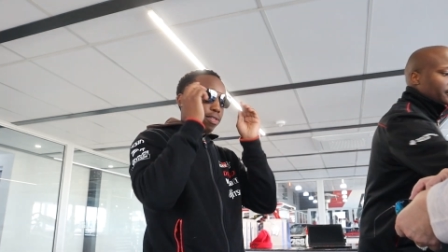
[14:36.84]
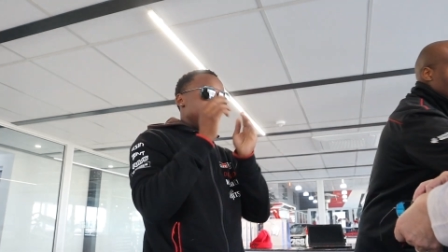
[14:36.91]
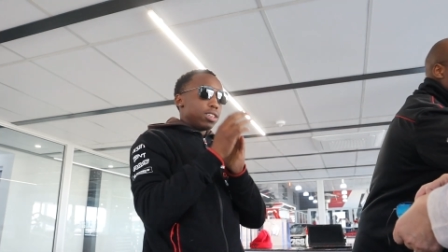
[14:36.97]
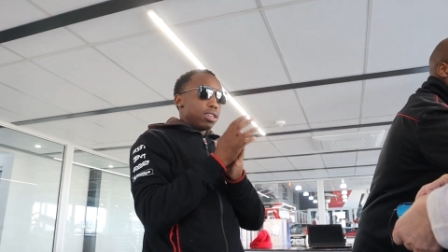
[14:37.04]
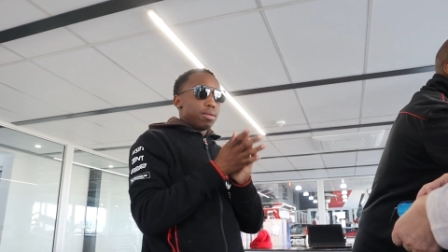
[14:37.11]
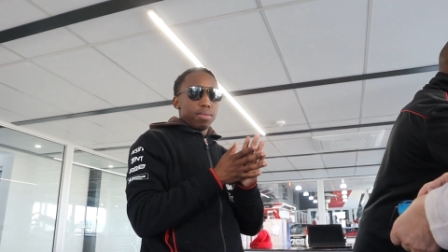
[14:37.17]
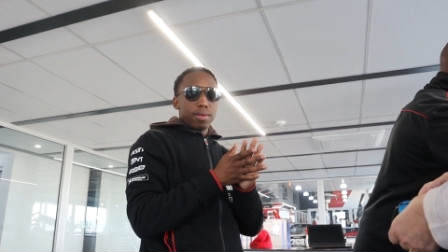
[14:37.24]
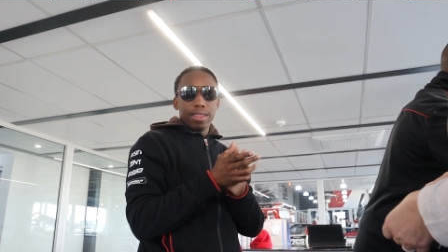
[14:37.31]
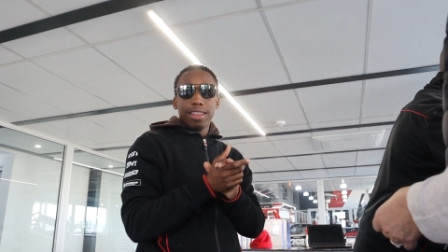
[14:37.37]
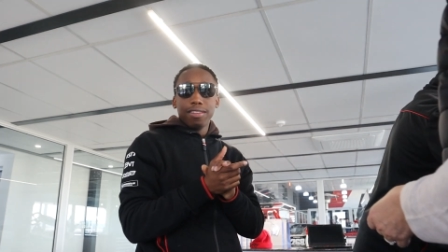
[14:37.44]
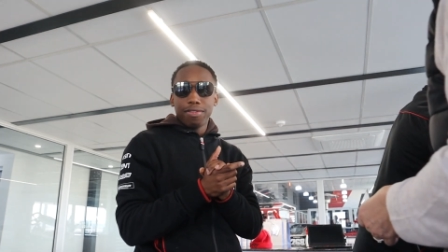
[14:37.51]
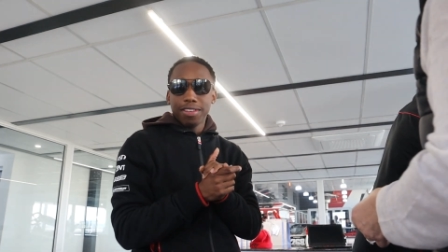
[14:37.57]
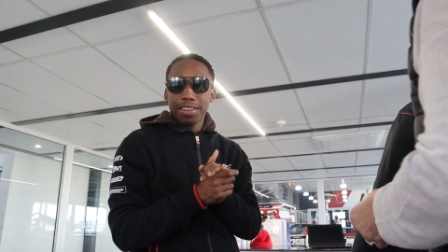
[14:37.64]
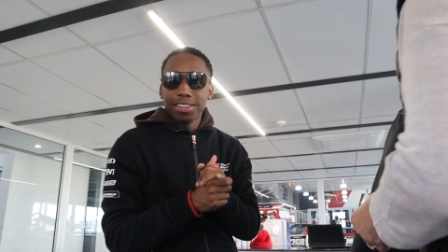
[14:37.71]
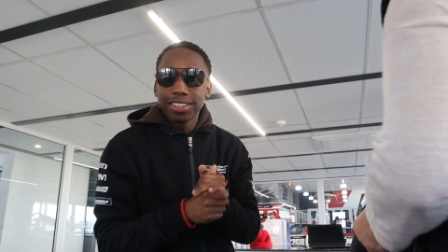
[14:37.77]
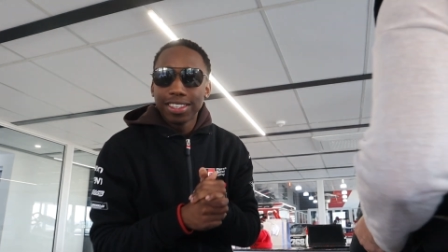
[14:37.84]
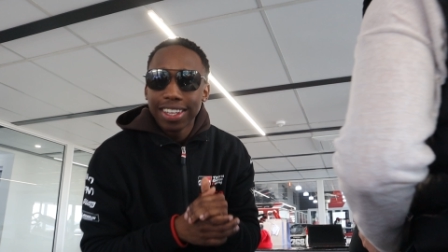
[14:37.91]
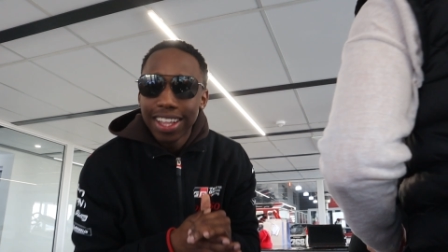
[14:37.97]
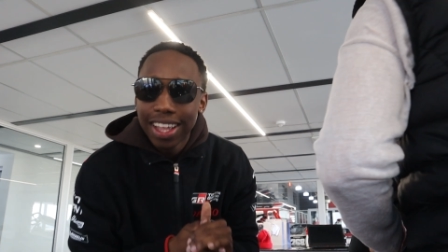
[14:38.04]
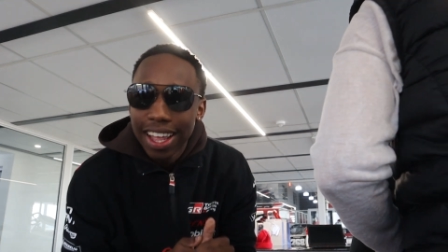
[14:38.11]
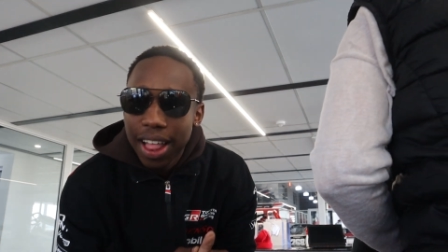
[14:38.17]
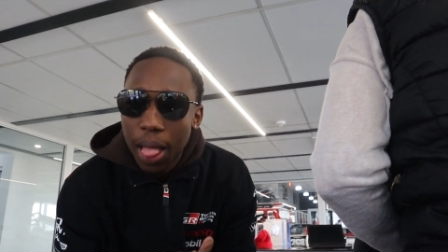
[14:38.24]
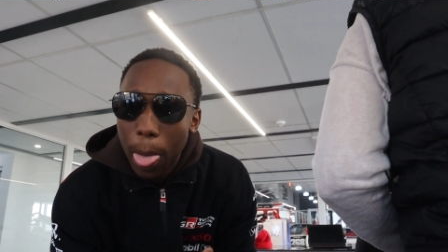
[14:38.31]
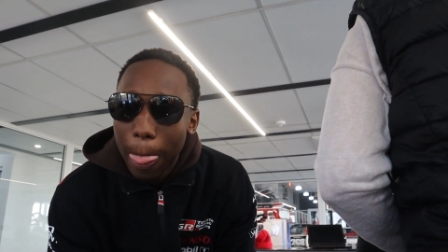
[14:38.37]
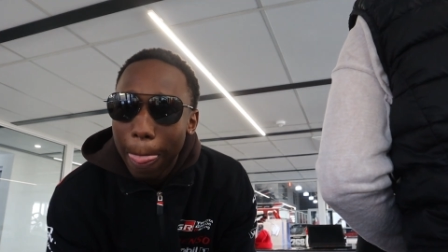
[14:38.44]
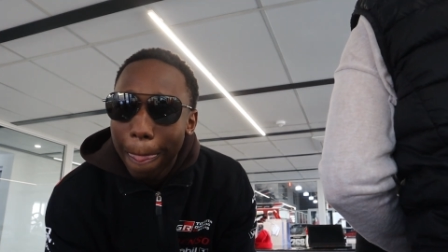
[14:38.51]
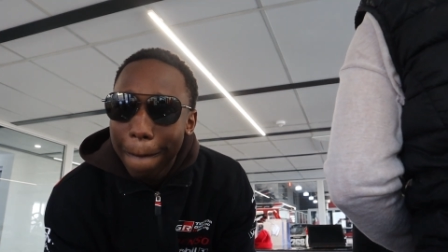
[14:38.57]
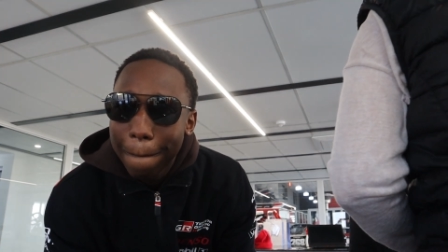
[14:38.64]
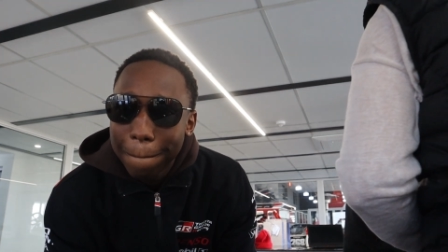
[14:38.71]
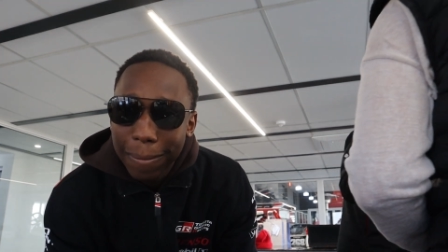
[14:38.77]
That's better. it feels much
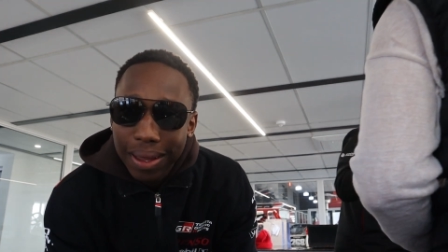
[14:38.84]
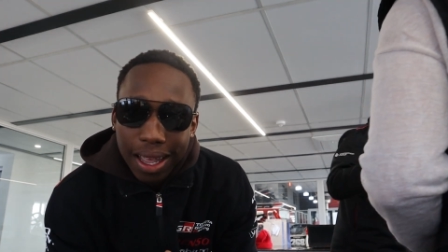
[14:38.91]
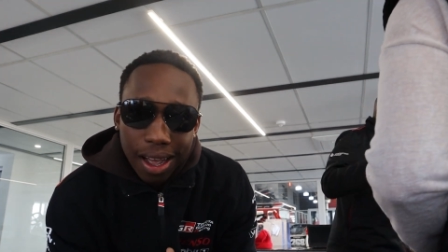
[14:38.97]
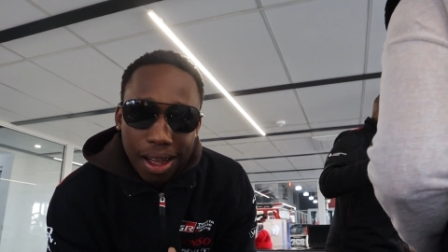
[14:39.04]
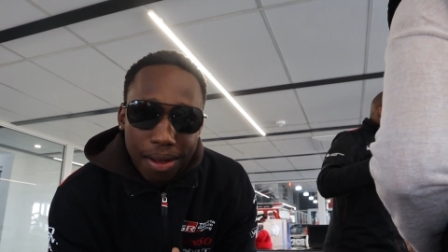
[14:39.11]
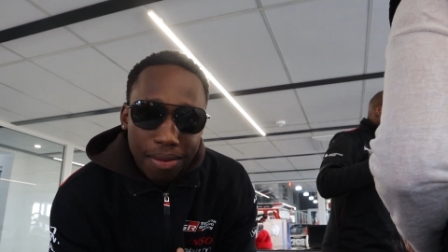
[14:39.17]
better. Does it feel yeah.